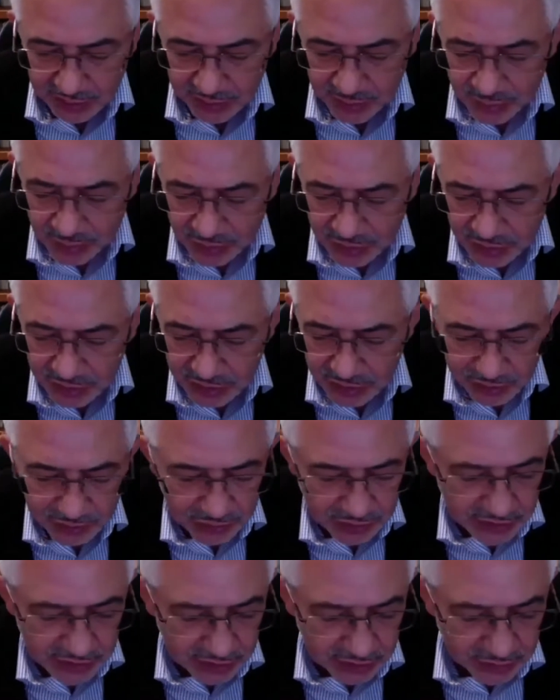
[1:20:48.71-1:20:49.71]

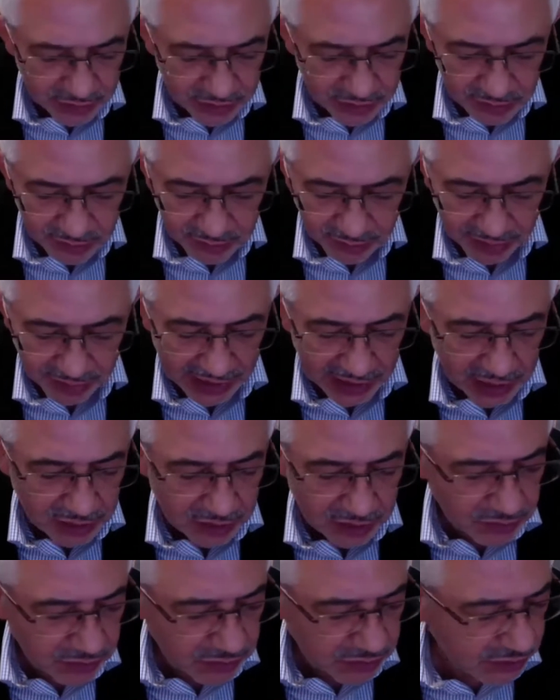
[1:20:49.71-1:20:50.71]
In general, it's a
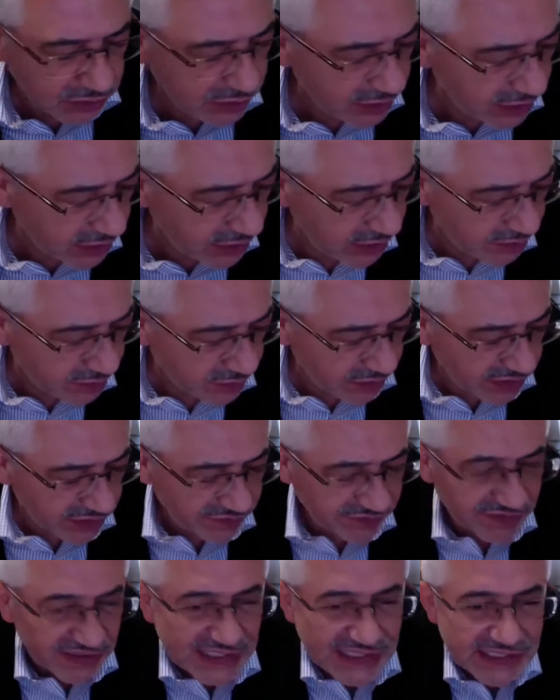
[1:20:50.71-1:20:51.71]
very complex
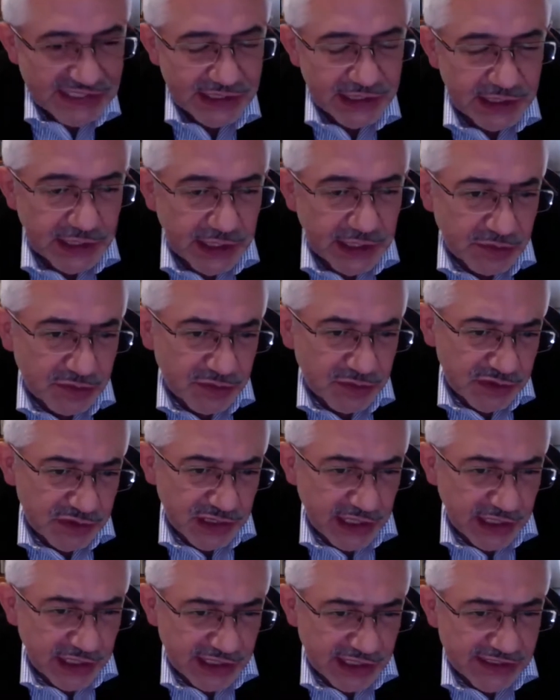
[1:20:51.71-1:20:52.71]
problem. It's
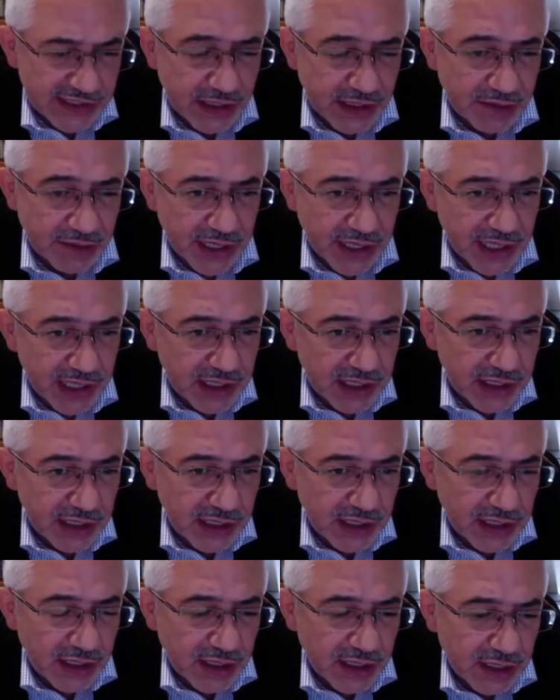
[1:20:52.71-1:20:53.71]
a very
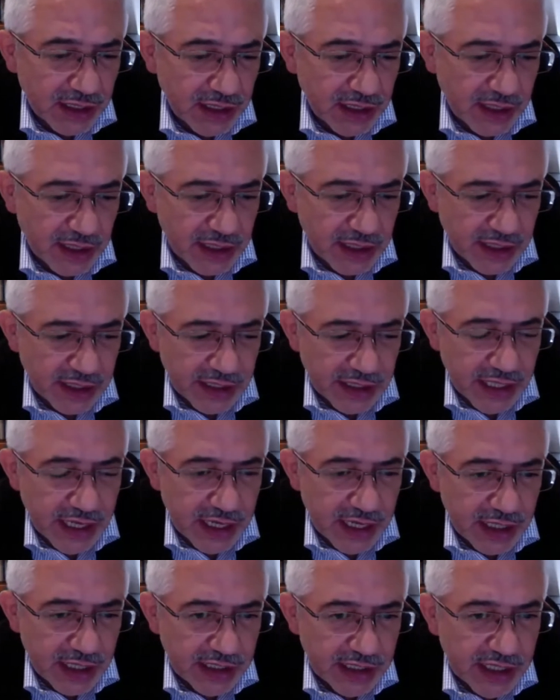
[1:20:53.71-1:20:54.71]
difficult to
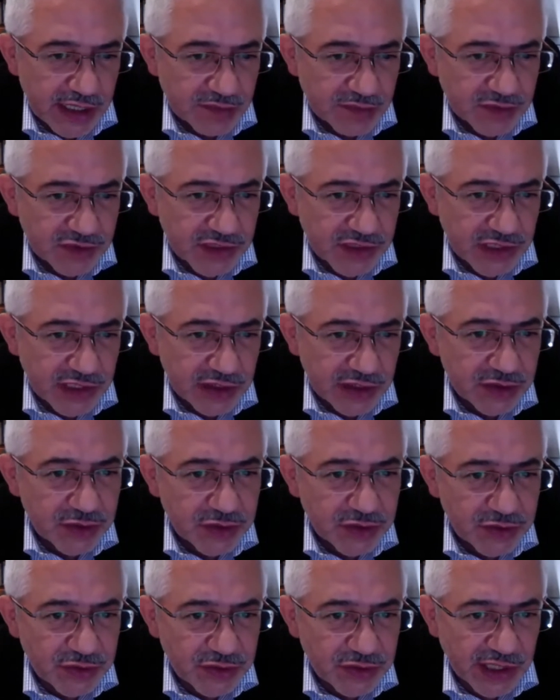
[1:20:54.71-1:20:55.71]
untie.
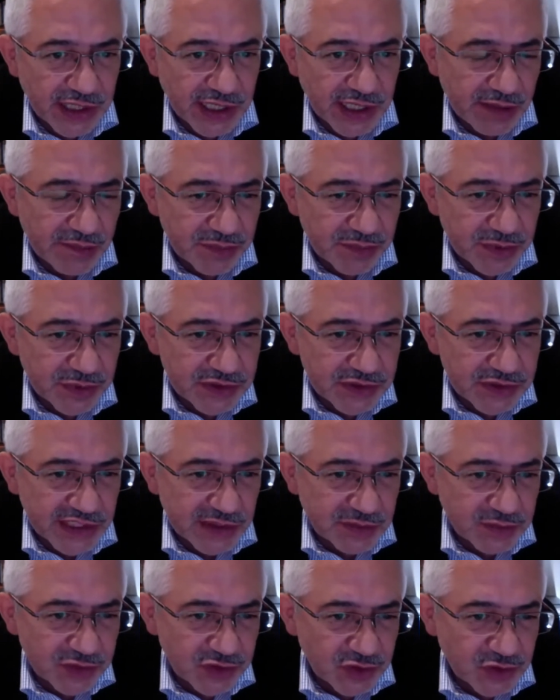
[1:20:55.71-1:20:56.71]
We
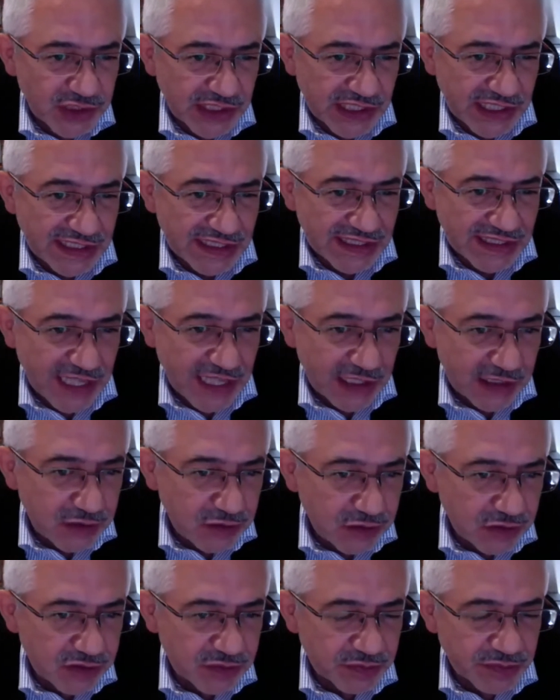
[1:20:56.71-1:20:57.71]
have had
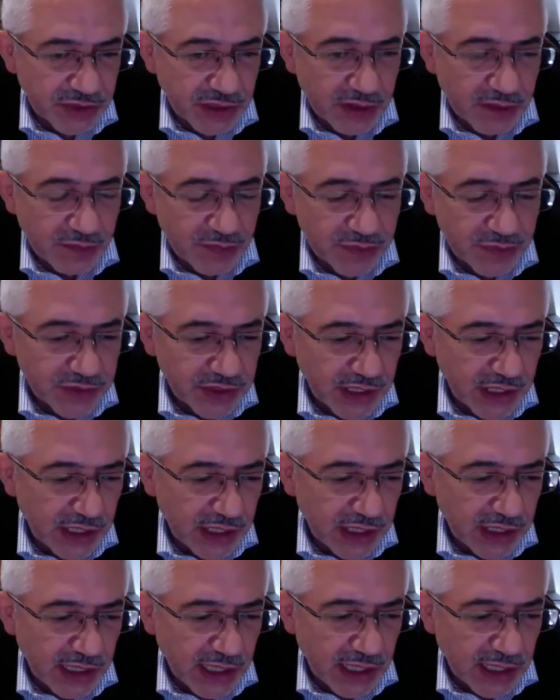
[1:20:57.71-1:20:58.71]
examples or
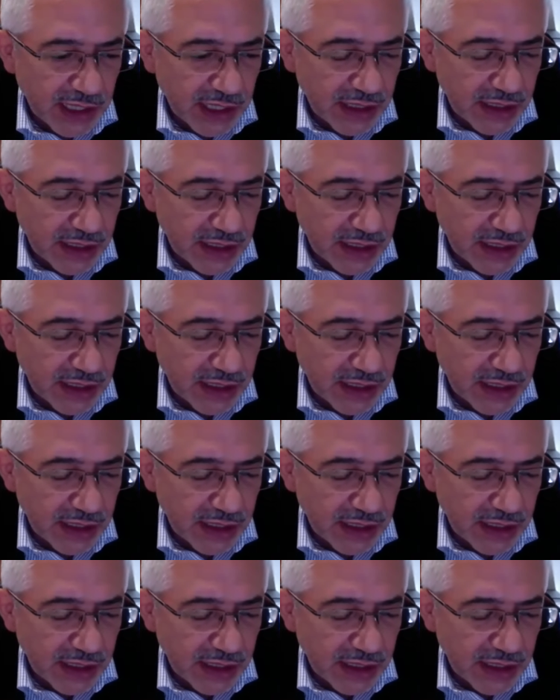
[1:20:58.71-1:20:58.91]
trying